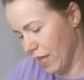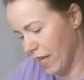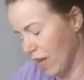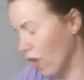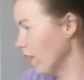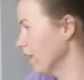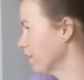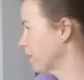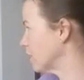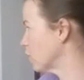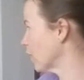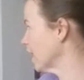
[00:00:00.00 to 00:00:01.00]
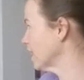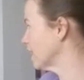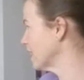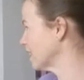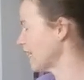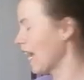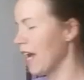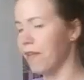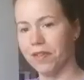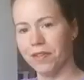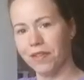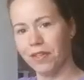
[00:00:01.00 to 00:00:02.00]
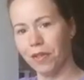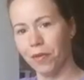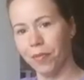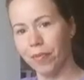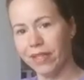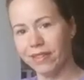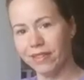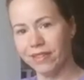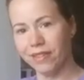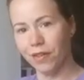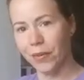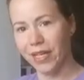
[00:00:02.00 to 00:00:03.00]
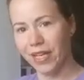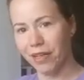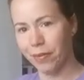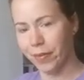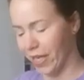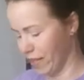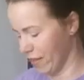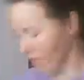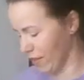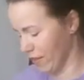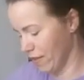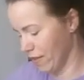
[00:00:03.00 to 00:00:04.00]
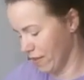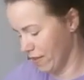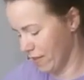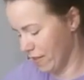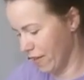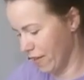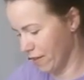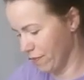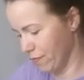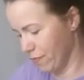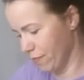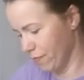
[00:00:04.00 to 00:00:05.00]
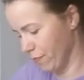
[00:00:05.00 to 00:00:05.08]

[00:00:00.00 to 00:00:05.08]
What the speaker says: and all of these dresses have the little buttons all the way down the back, the satin